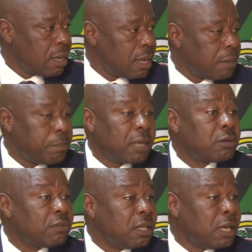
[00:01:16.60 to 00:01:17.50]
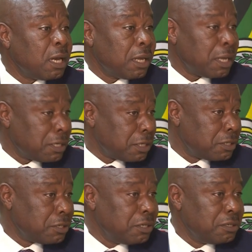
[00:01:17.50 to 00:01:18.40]
are part of the delegated
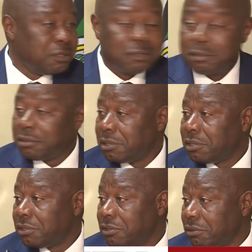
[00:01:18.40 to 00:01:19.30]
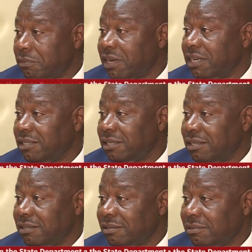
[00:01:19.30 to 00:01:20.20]
sovereignty
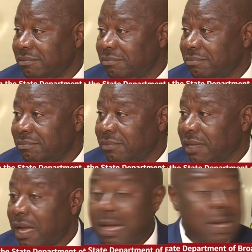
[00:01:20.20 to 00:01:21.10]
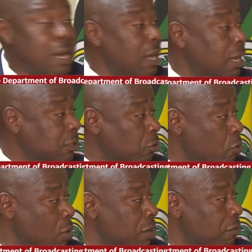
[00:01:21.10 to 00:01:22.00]
under
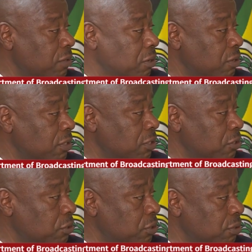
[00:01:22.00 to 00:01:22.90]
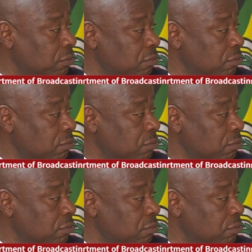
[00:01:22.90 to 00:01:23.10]
Article 1 of the Constitution.